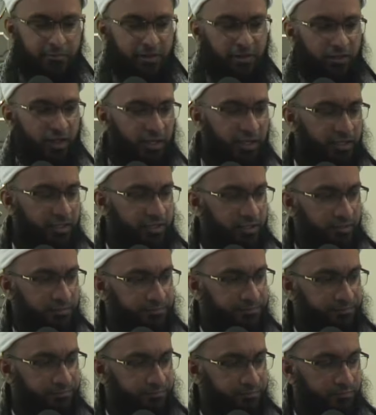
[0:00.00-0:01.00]
with knowledge.
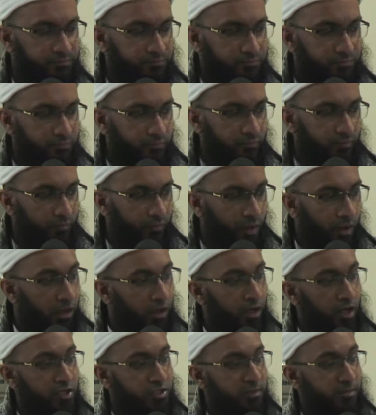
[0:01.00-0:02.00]

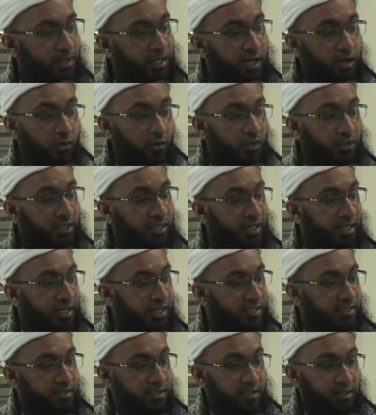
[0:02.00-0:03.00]
Allah subhanahu wa
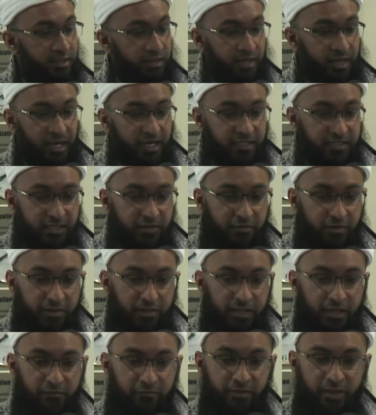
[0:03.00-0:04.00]
ta'ala has
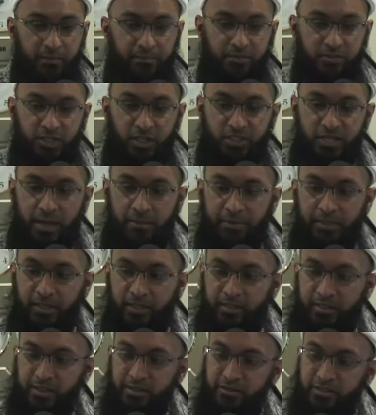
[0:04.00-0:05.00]
even give them such
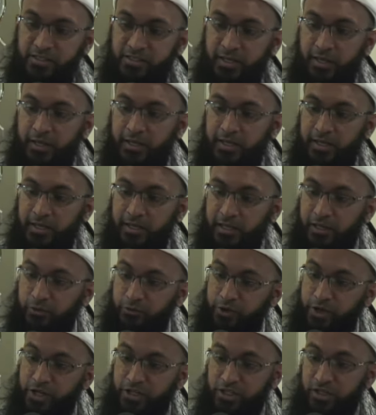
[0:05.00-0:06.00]
ability that they study in the
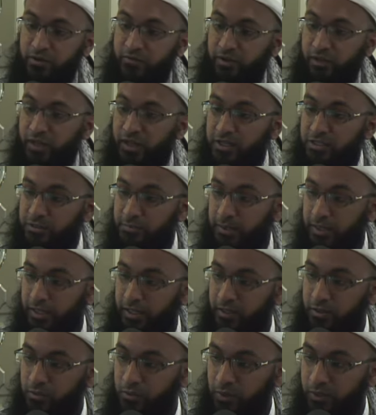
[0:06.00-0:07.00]
creation of Allah
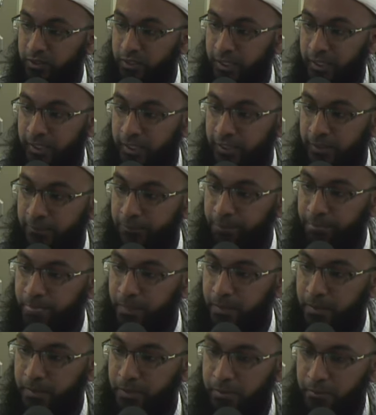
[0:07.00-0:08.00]
subhanahu wa
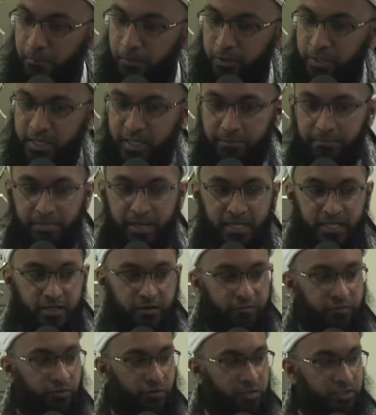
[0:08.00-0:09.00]
ta'ala. But yet many
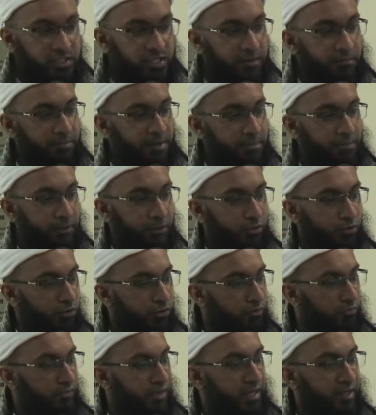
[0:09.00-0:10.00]
of those same people you
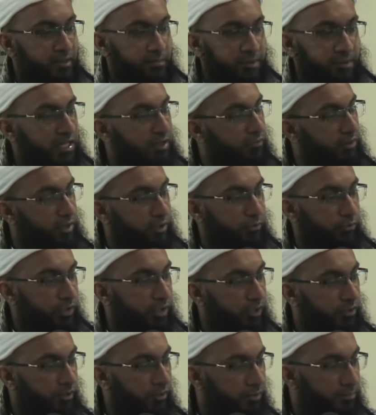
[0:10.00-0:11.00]
don't find they believe in a
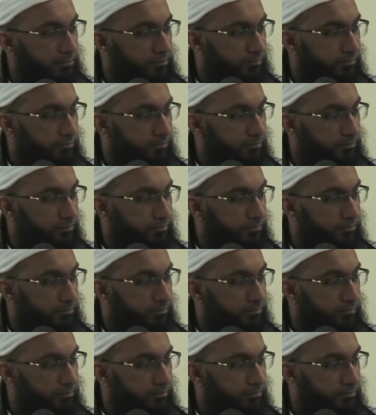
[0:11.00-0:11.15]
creator.